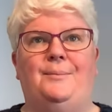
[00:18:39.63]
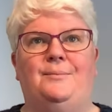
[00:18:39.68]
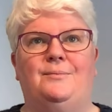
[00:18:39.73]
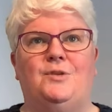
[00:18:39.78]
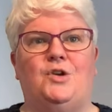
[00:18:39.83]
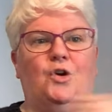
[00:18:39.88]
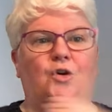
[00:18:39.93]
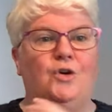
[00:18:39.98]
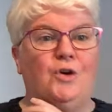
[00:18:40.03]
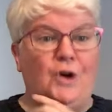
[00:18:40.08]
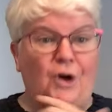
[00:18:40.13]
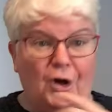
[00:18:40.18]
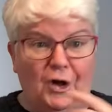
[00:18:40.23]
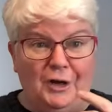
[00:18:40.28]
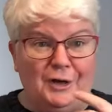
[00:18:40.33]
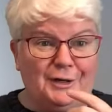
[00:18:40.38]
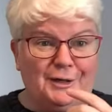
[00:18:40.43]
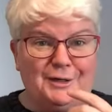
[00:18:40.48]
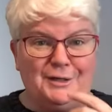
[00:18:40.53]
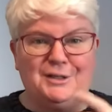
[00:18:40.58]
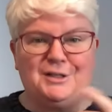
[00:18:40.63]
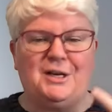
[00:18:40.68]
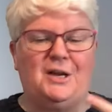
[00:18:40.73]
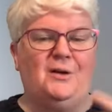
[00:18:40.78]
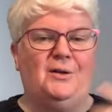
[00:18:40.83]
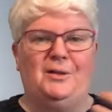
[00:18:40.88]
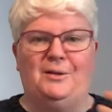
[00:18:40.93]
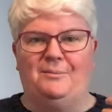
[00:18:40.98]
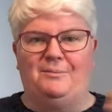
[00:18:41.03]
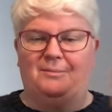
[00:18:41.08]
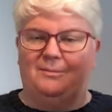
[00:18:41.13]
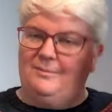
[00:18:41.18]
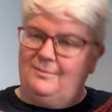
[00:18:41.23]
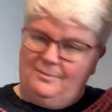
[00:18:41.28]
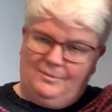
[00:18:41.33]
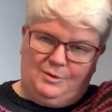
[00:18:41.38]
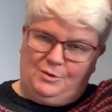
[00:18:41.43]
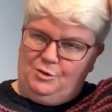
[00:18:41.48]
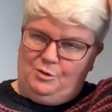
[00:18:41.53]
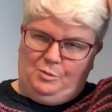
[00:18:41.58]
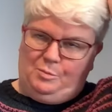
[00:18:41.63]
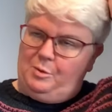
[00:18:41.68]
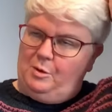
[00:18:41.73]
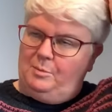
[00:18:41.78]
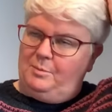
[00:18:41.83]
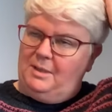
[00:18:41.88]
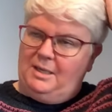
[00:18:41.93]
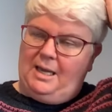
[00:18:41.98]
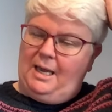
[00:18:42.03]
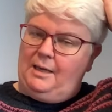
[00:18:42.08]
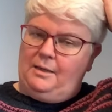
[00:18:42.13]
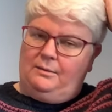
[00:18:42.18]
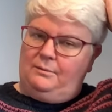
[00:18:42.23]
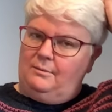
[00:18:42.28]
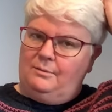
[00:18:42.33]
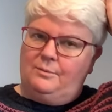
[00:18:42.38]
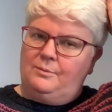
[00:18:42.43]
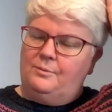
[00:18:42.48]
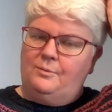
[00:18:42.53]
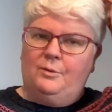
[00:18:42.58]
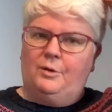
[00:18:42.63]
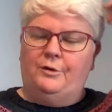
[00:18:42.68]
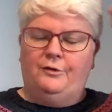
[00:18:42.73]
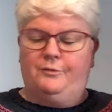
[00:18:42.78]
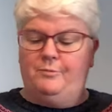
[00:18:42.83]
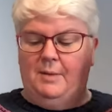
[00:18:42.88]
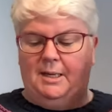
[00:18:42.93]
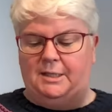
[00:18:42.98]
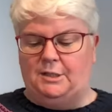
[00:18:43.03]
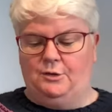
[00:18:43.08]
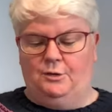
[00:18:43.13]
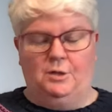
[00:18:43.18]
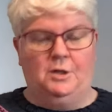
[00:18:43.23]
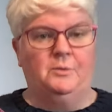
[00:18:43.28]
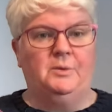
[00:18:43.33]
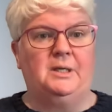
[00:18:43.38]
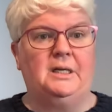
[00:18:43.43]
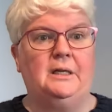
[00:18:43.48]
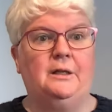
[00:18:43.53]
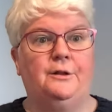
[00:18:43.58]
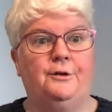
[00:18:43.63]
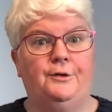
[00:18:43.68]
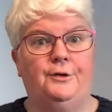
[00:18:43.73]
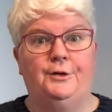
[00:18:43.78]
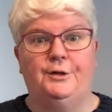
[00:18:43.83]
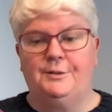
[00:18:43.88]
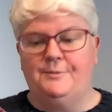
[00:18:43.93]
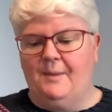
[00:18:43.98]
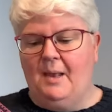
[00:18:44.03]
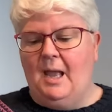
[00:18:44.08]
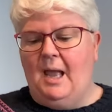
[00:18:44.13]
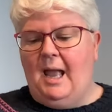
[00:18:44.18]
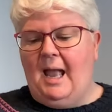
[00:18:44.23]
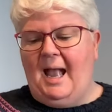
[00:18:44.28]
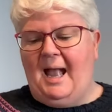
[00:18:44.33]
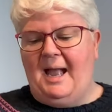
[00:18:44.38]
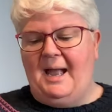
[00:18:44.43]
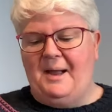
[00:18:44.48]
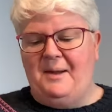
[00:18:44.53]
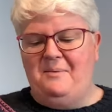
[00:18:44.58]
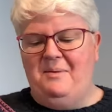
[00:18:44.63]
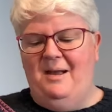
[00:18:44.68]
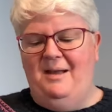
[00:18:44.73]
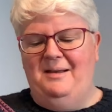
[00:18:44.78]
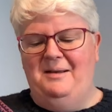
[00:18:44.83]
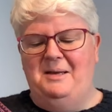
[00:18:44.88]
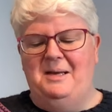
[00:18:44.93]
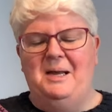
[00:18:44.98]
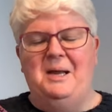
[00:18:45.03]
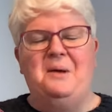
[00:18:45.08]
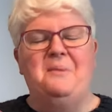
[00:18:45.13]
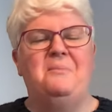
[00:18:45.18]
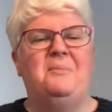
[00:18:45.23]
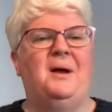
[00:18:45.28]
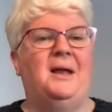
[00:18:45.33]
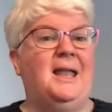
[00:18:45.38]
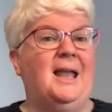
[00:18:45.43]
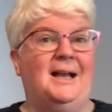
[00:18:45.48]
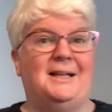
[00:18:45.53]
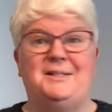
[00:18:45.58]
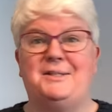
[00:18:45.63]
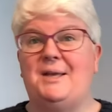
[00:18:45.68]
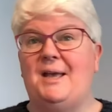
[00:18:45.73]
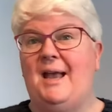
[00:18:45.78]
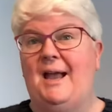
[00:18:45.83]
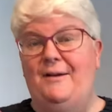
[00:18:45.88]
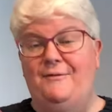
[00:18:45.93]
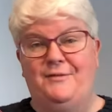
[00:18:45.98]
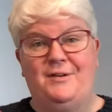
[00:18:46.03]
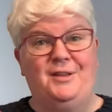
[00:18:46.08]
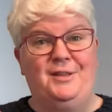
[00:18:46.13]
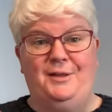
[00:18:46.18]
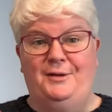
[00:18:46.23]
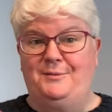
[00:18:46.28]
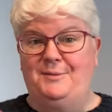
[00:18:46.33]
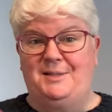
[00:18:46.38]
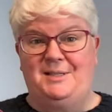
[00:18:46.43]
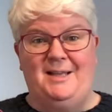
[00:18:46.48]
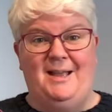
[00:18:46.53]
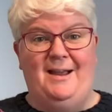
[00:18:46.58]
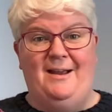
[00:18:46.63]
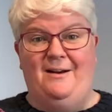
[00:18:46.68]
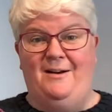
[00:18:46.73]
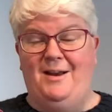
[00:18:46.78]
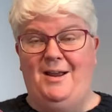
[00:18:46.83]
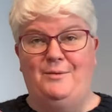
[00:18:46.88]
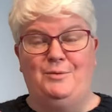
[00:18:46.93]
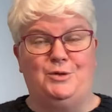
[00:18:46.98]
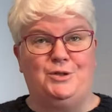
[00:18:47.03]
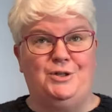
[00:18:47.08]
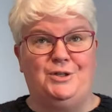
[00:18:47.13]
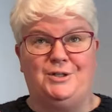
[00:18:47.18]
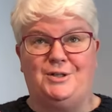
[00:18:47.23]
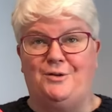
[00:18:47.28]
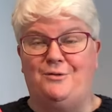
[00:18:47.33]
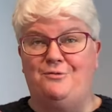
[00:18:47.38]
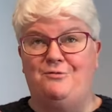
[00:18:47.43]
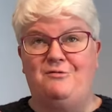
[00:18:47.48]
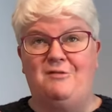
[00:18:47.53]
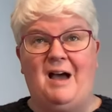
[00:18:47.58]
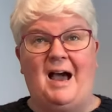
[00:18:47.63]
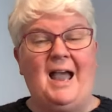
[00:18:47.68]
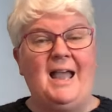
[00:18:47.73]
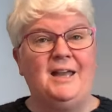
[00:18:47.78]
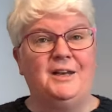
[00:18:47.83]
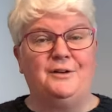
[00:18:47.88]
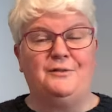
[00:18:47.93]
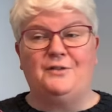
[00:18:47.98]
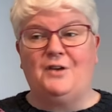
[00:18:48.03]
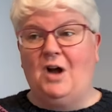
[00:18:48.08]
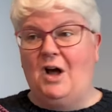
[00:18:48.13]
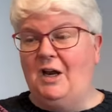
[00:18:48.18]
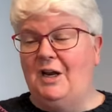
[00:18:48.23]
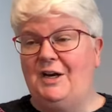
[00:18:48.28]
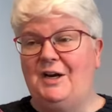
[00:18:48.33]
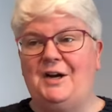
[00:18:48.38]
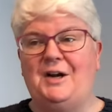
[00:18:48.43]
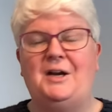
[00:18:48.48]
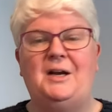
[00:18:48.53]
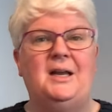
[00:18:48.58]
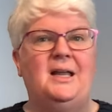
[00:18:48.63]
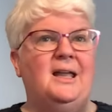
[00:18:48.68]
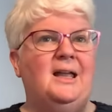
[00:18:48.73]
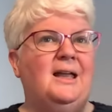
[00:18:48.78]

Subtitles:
dog collars. Oh, there's no point me getting one for my dog, it would eat through it. But yes, everything was there. It was just a riot of colour,